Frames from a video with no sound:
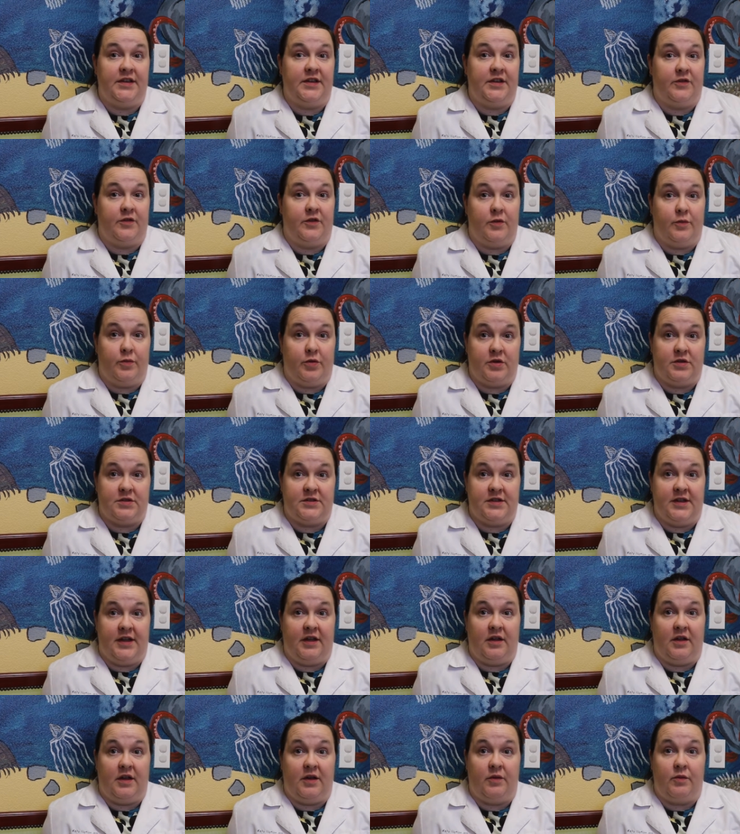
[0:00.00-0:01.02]
different
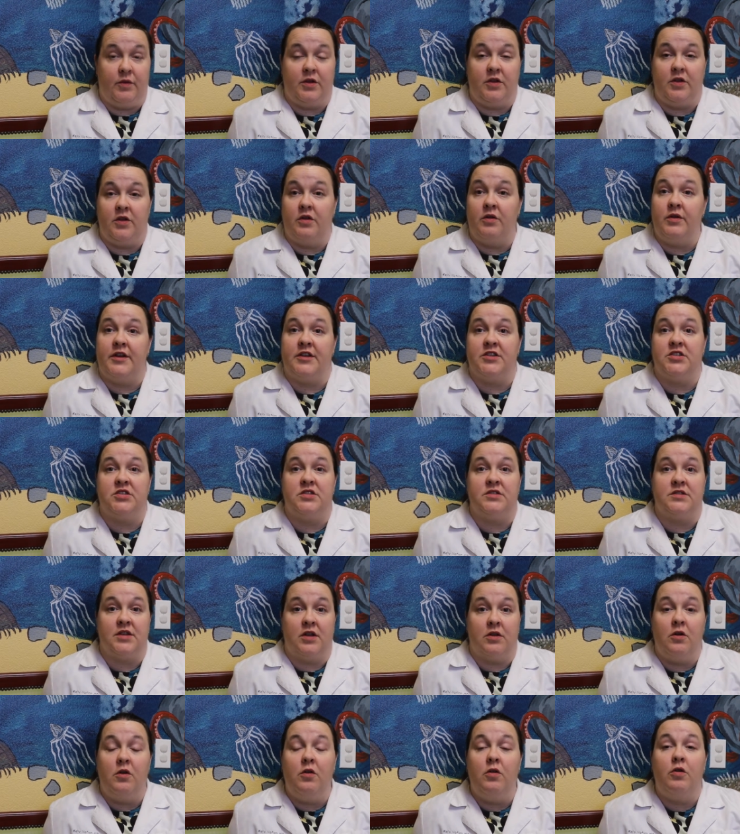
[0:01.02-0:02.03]
personality with no issues
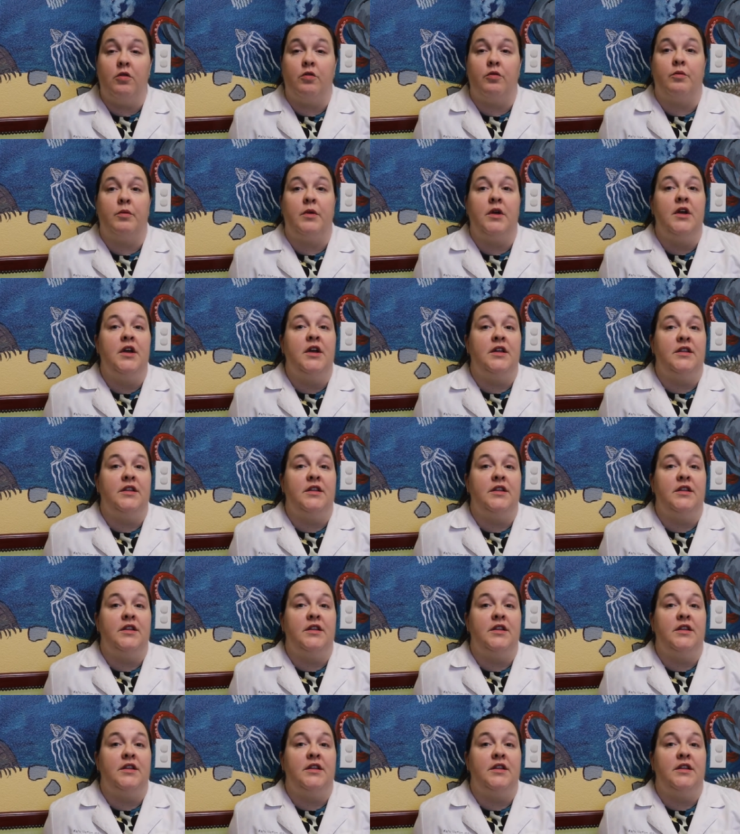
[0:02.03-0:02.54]
at home,